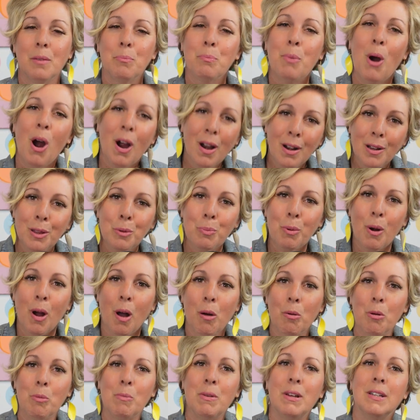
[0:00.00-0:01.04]
Part of the
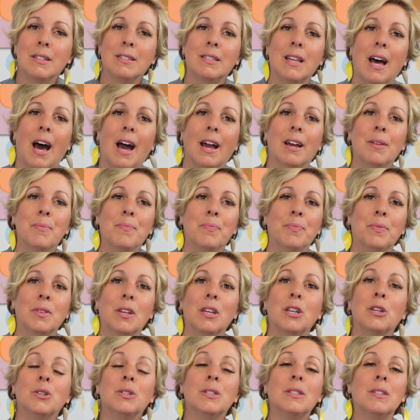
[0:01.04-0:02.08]
problem is that
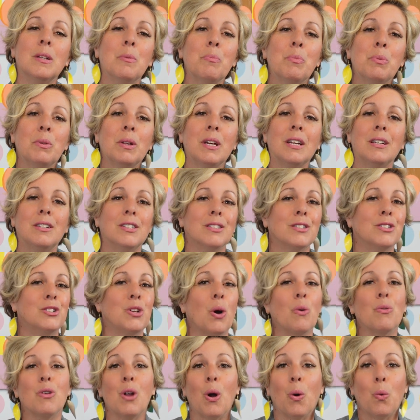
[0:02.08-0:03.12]
you simply just
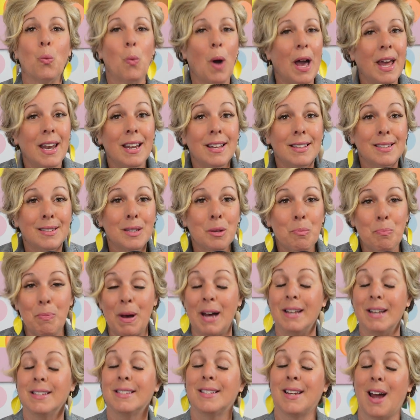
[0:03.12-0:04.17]
don't know when is the
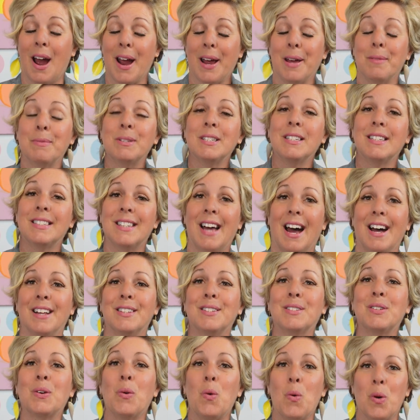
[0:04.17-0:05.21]
best time to
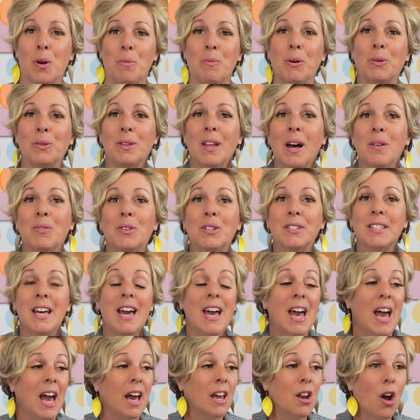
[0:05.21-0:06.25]
test hormone levels.
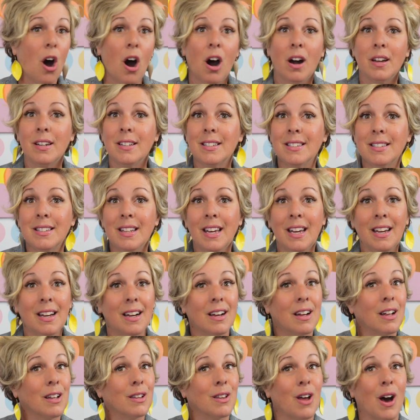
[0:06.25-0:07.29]
And honestly,
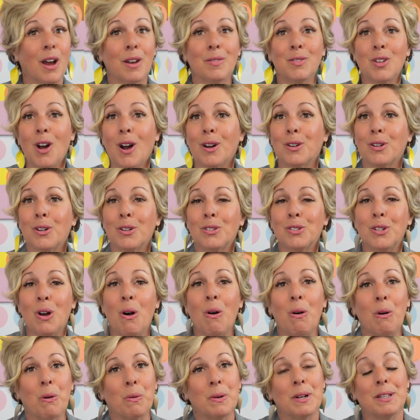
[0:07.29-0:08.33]
a lot of doctors don't
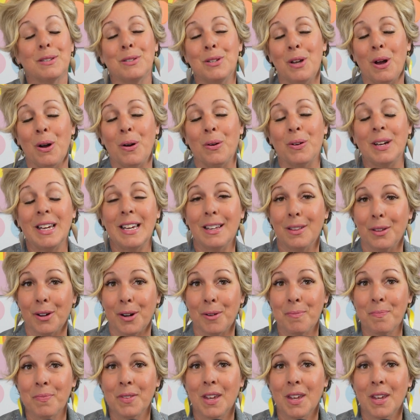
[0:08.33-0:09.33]
always know either.